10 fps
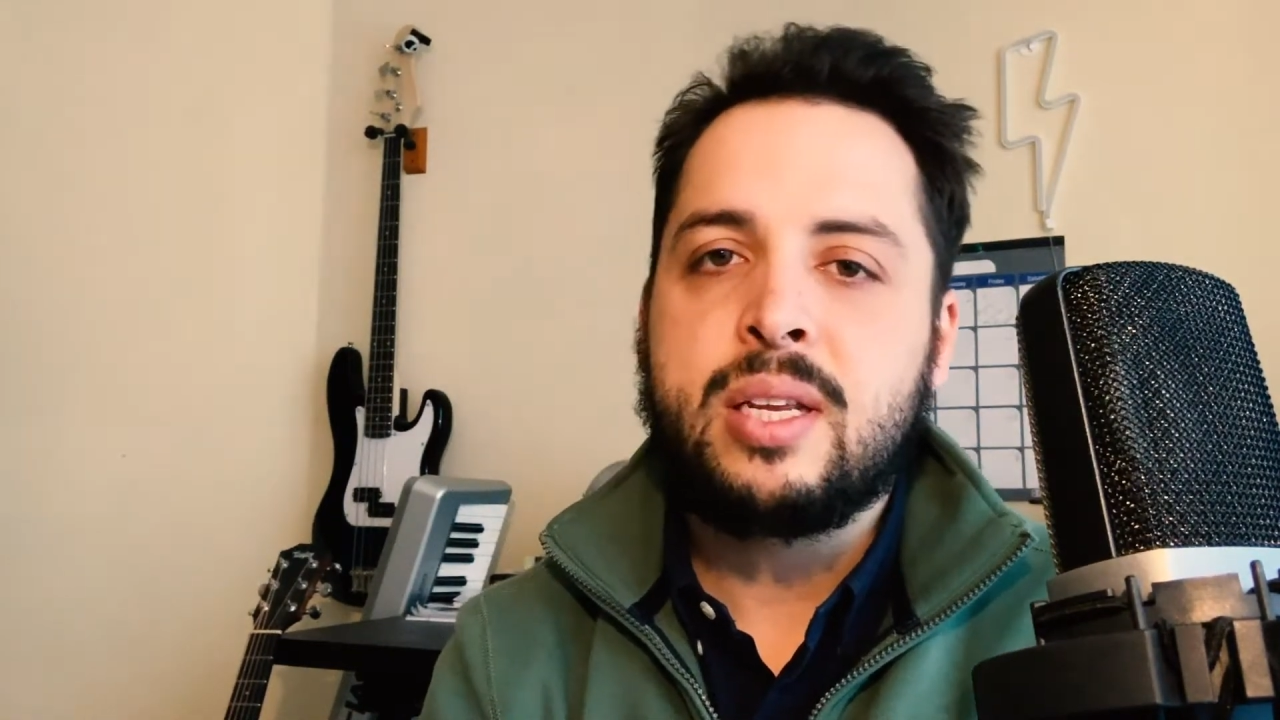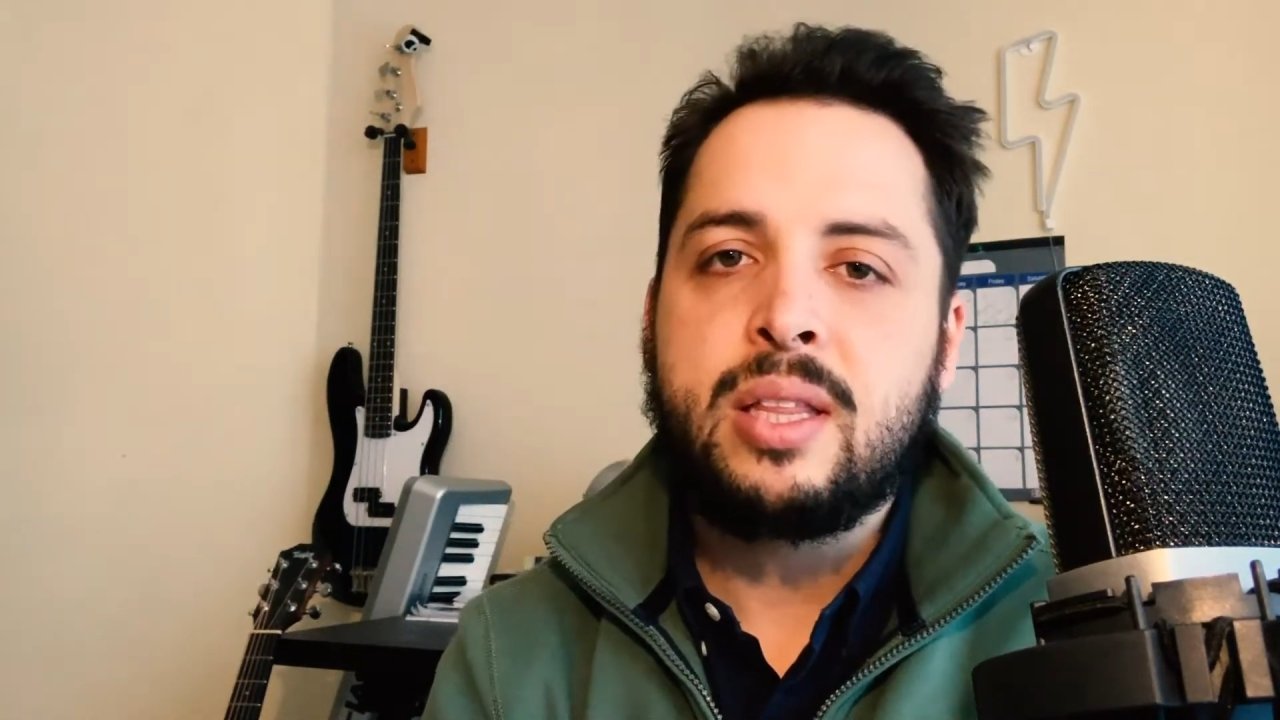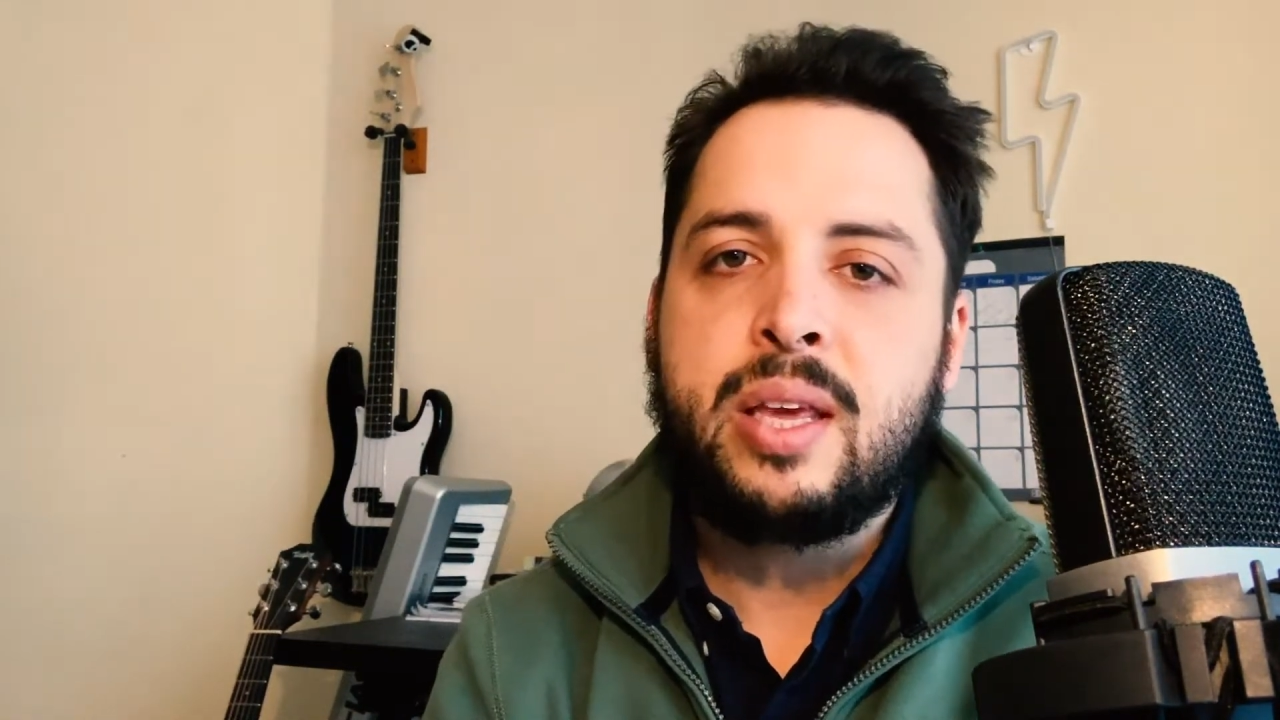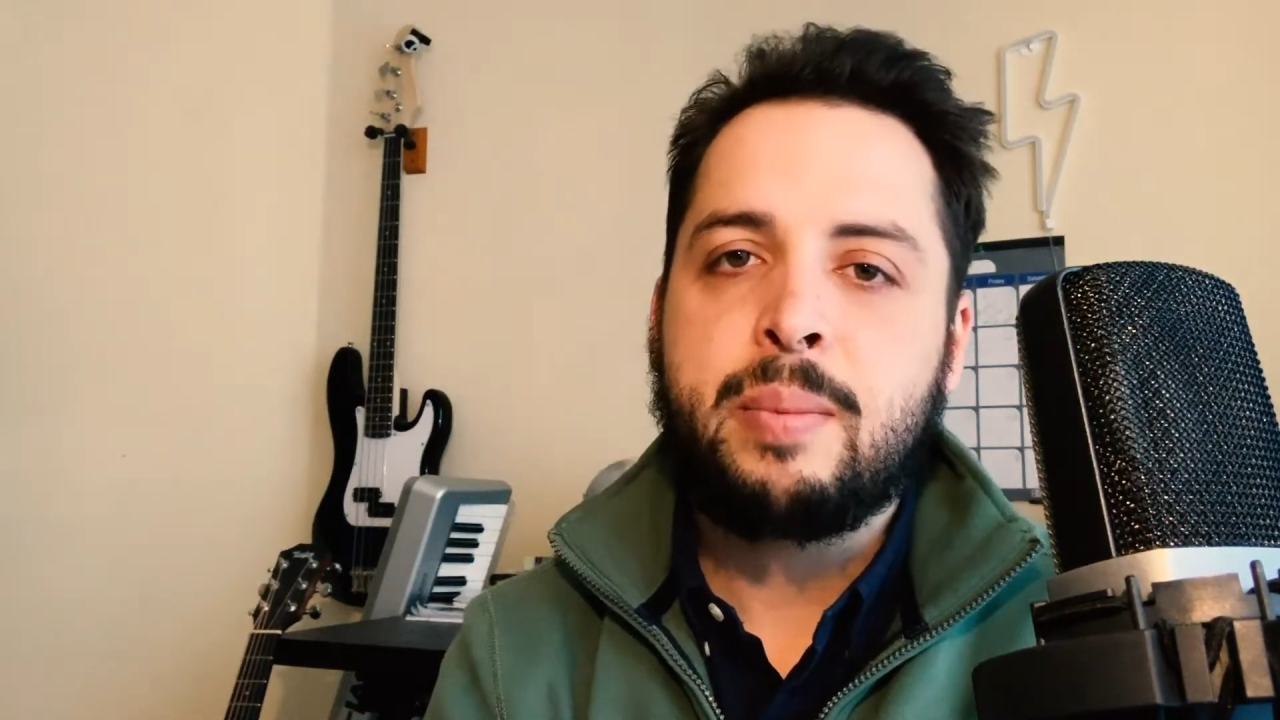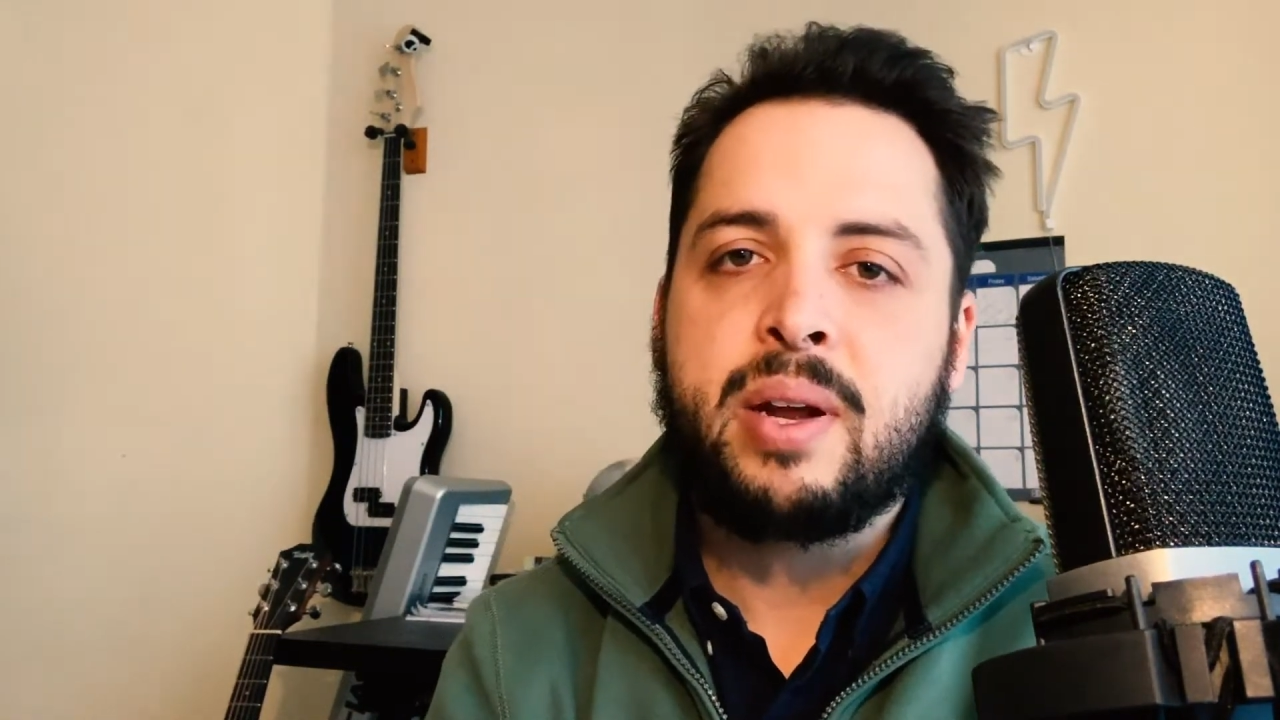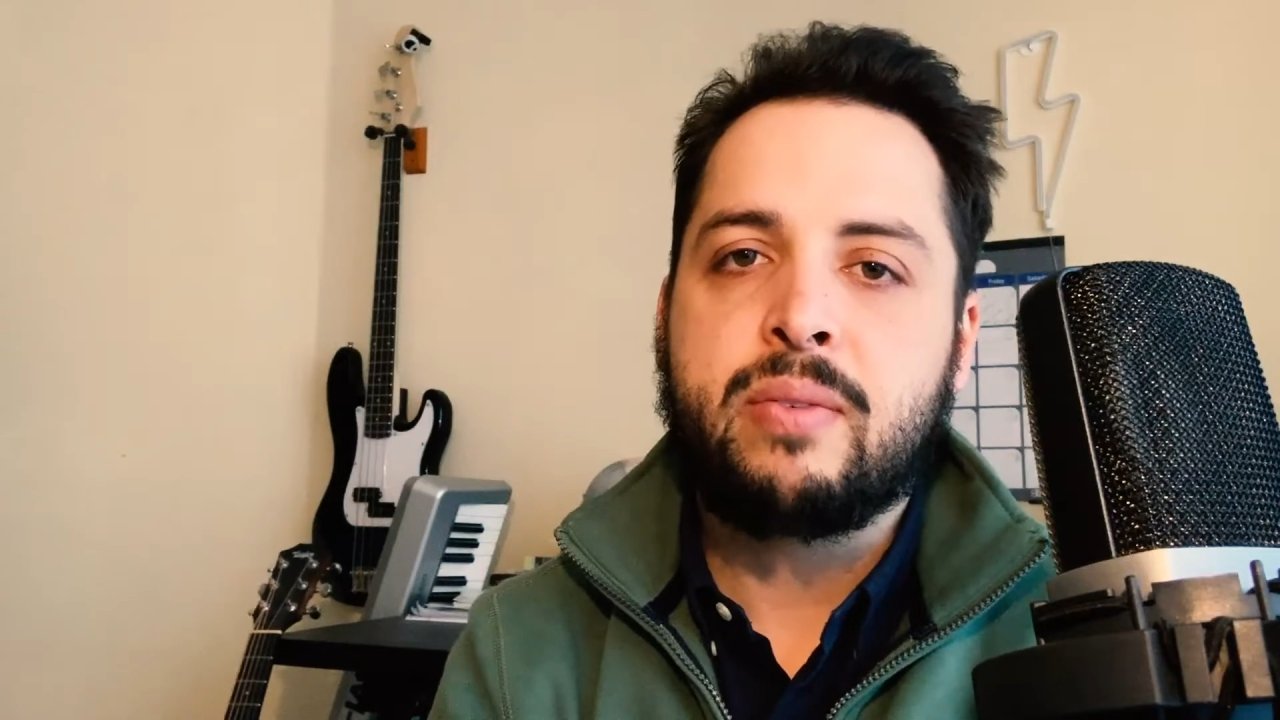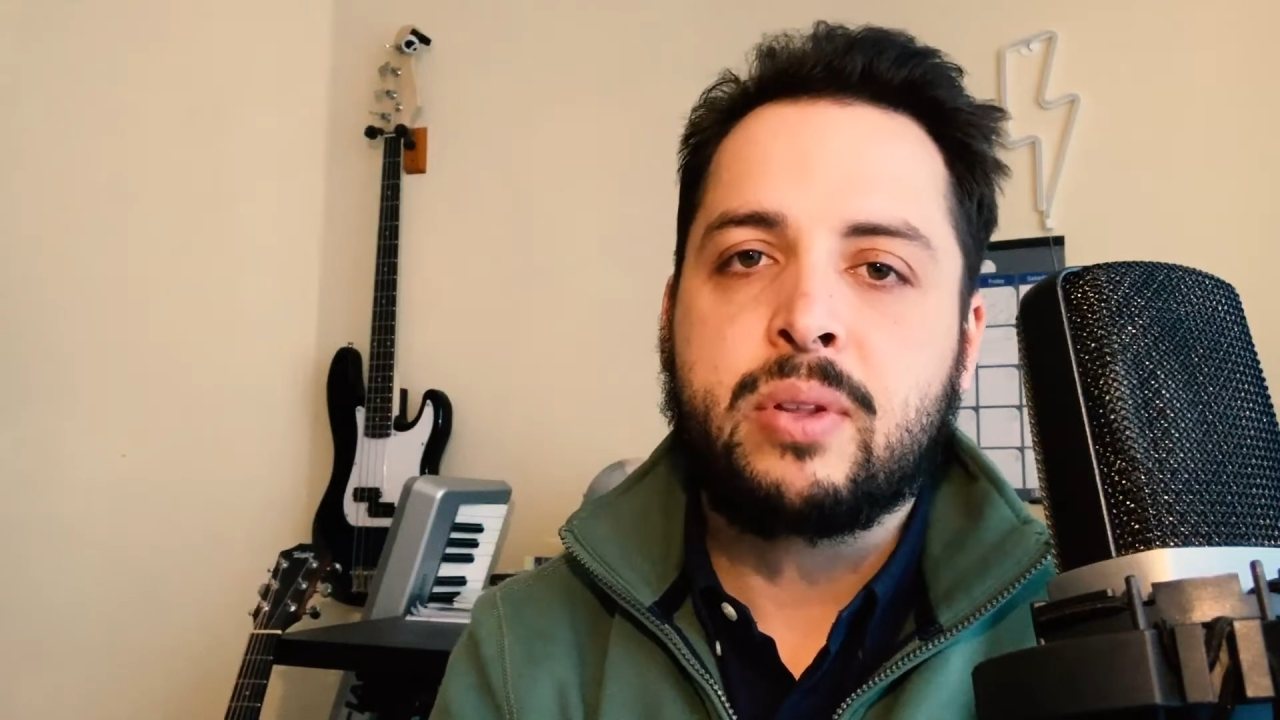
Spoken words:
in the amount of